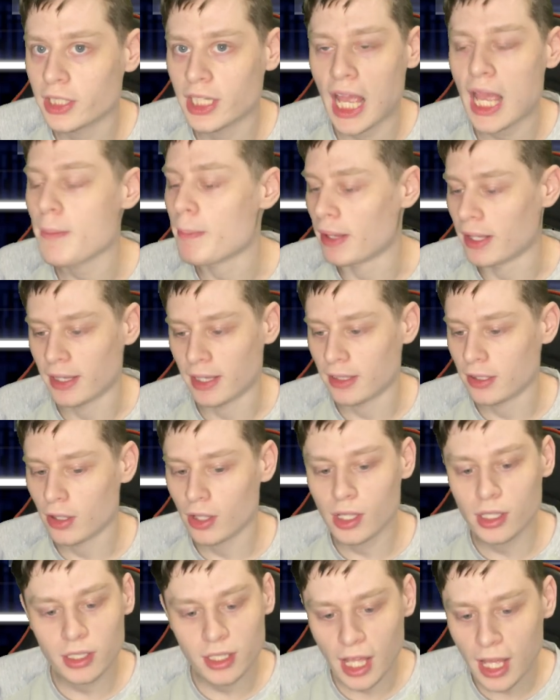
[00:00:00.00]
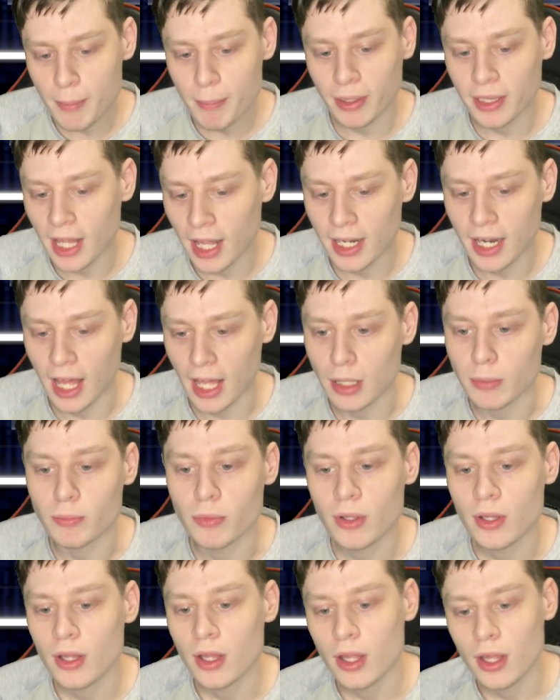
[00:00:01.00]
keep it. You can keep it that name.
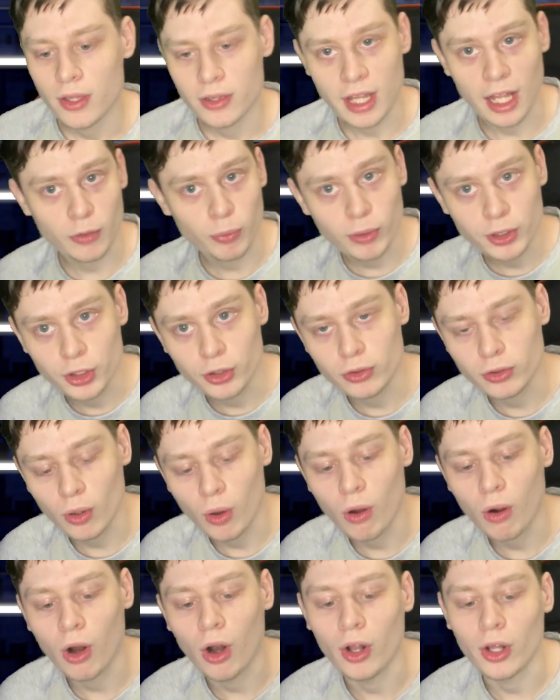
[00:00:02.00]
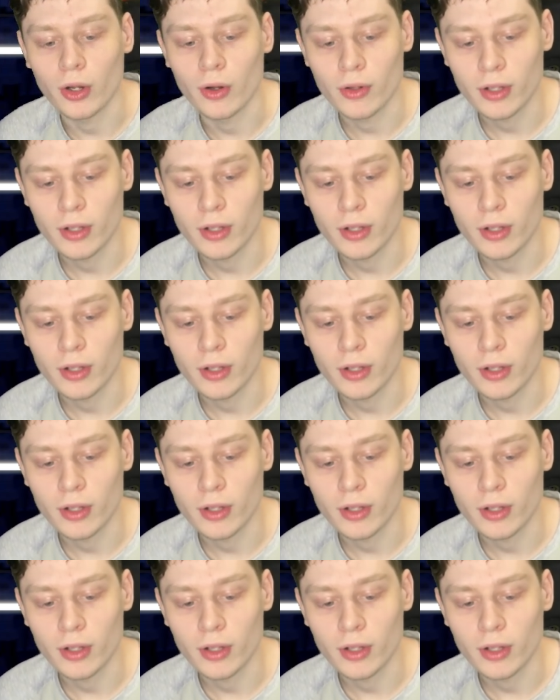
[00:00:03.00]
That's what you saw earlier.